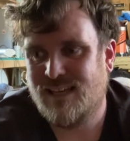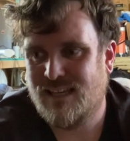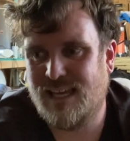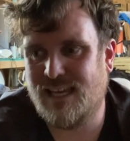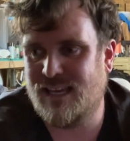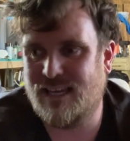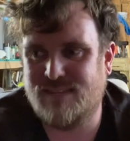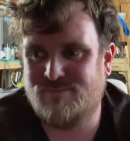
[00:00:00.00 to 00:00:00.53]

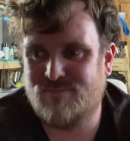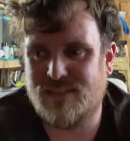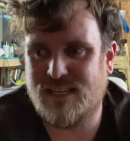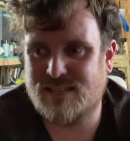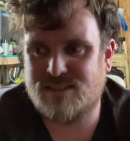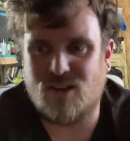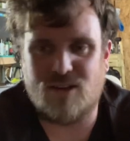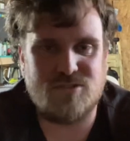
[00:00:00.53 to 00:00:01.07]

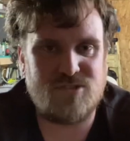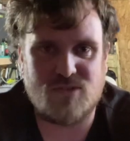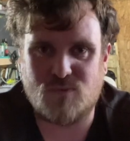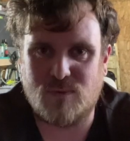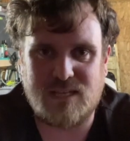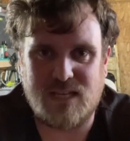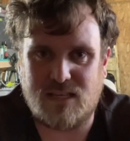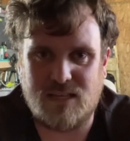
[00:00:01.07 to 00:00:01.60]
It's all just
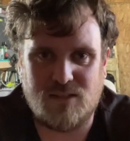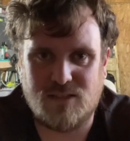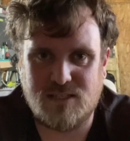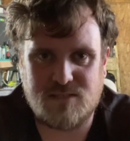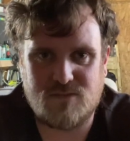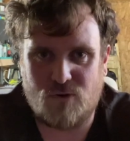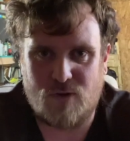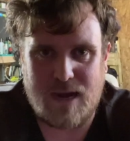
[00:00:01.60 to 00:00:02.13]

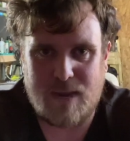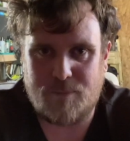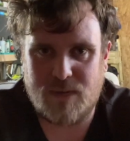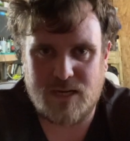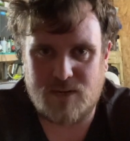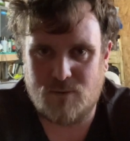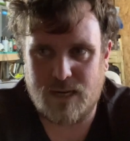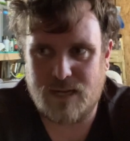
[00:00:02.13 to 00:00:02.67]
ridiculous crap
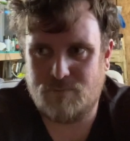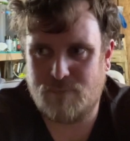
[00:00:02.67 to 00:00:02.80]
anyway.